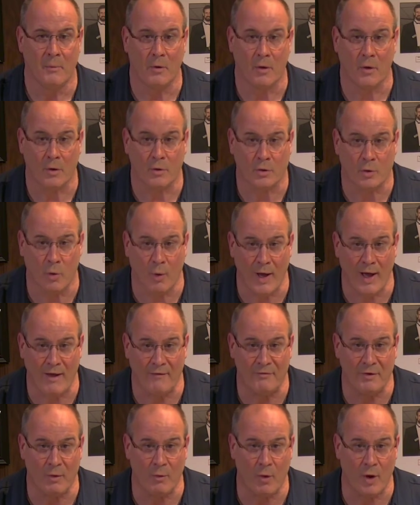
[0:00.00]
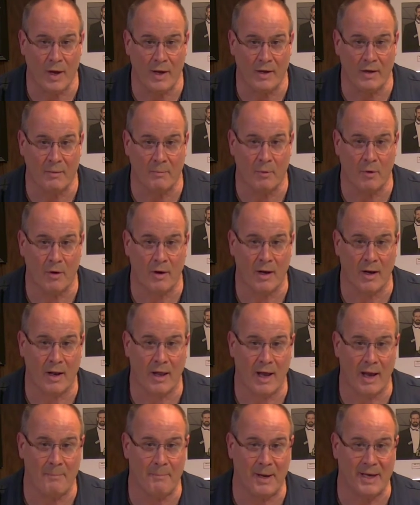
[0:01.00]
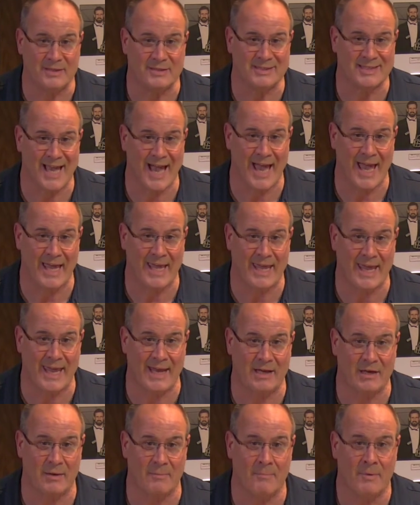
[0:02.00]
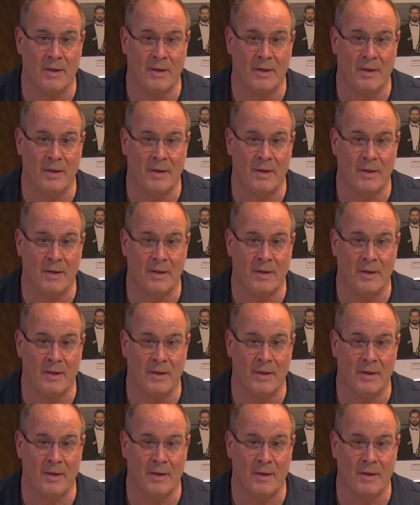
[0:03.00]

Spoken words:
12-1 in the morning line by Sky Kingdom.